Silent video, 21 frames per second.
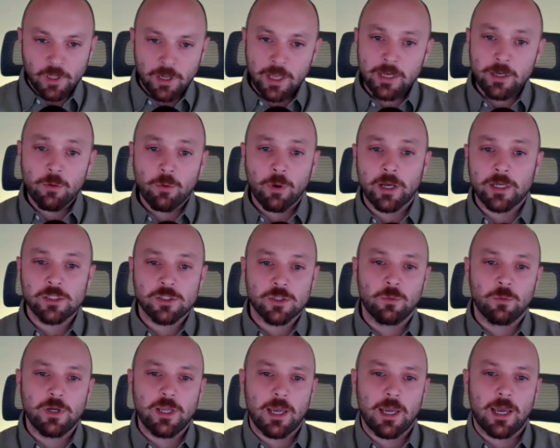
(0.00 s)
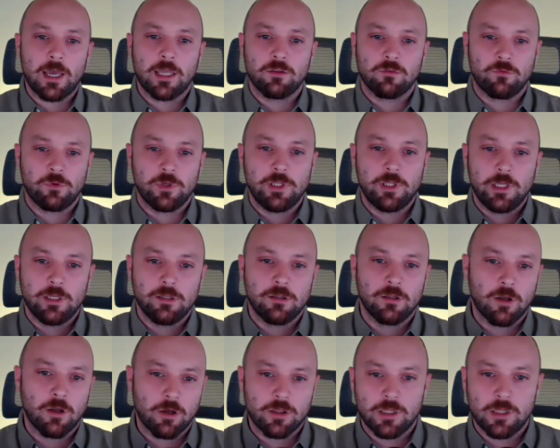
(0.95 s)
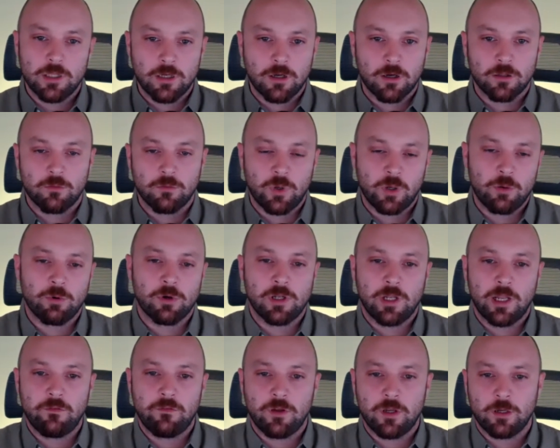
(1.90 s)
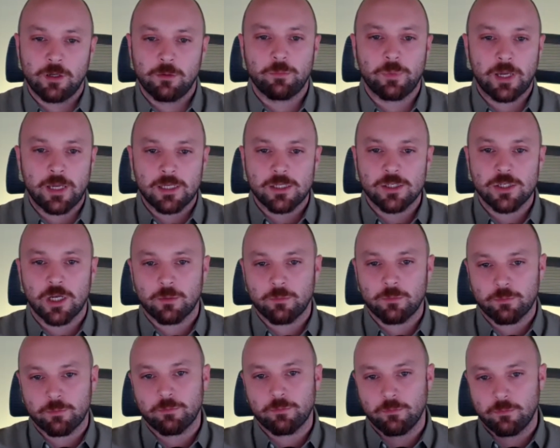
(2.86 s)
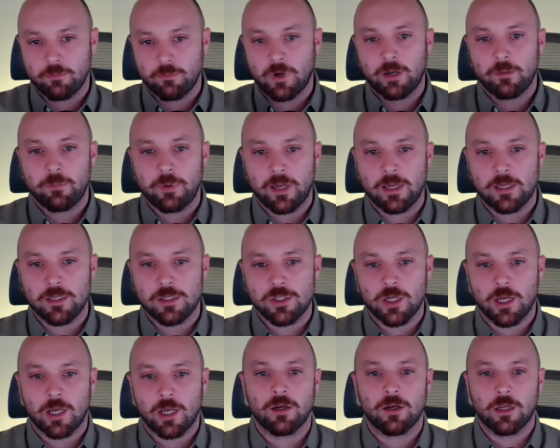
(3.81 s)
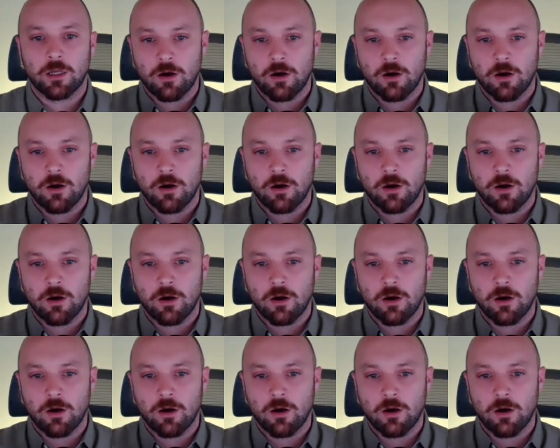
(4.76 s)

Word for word: Anyway, so we had really nothing. We were living paycheck by paycheck and